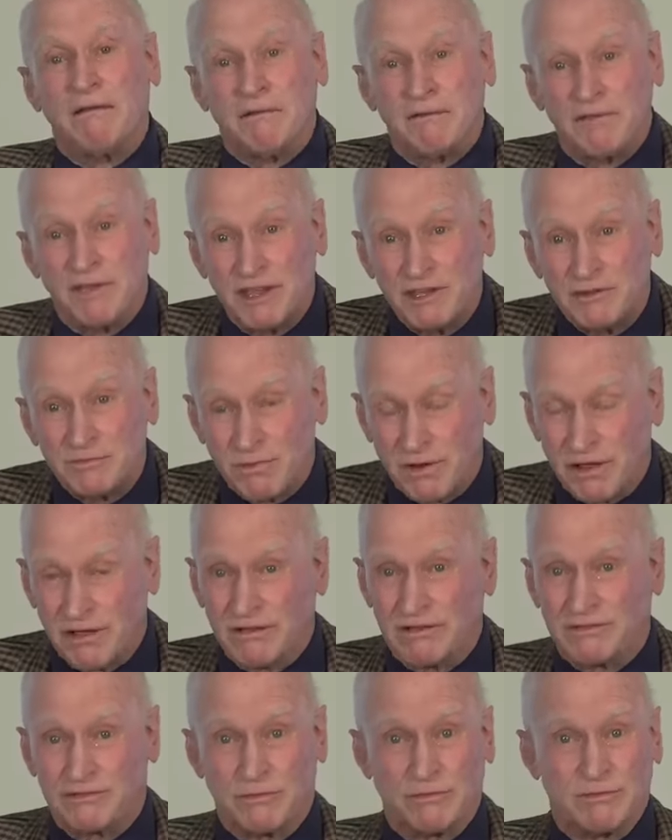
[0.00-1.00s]
These
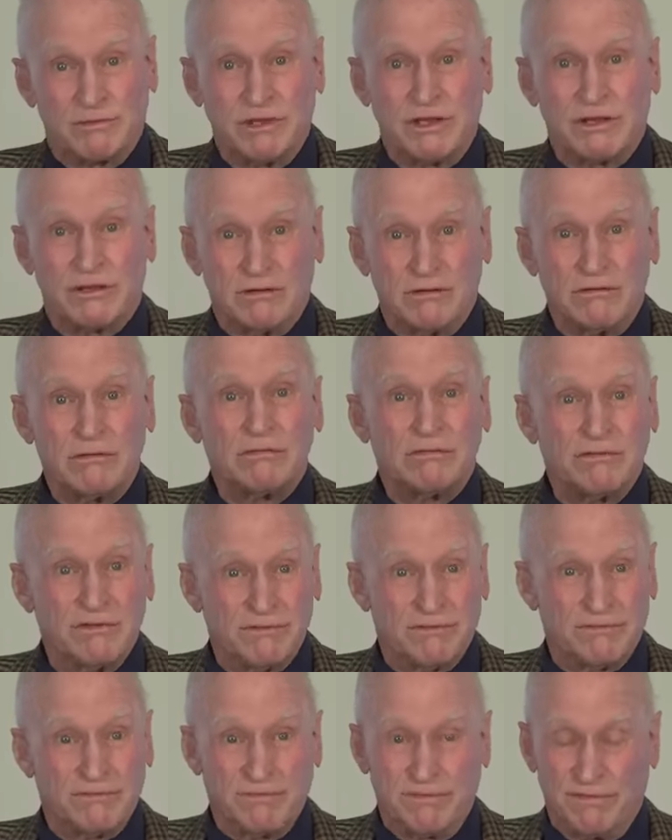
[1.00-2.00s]
blokes, you know,
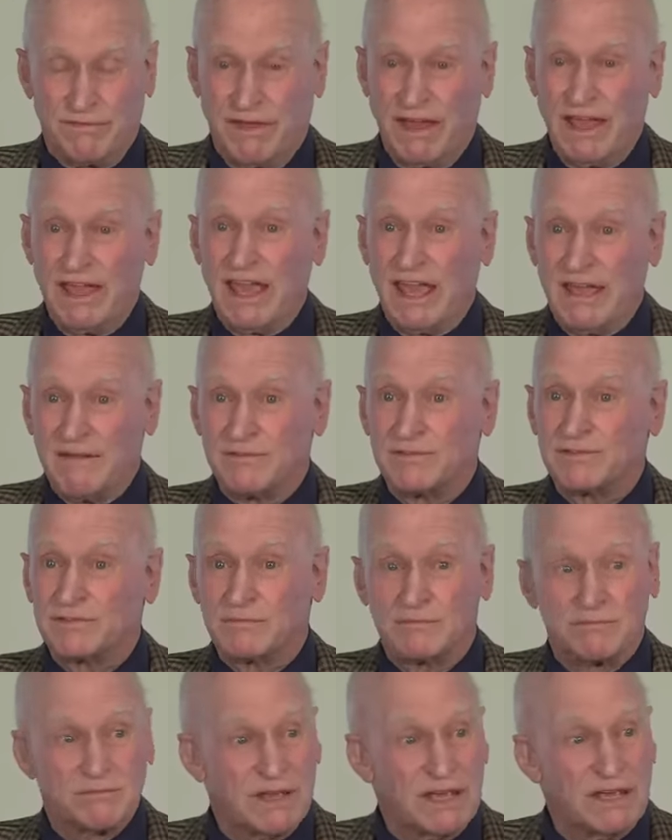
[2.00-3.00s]
if they have
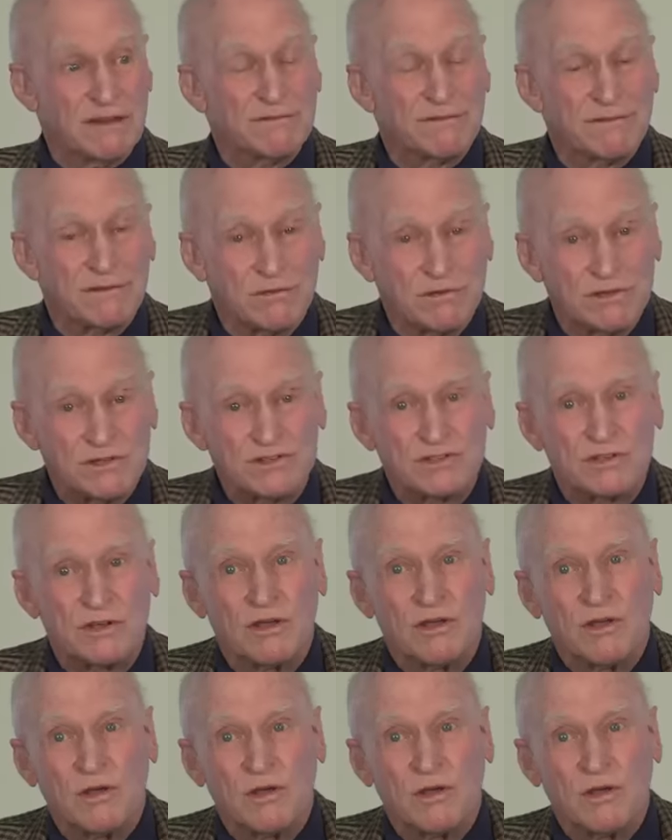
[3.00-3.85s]
some influence,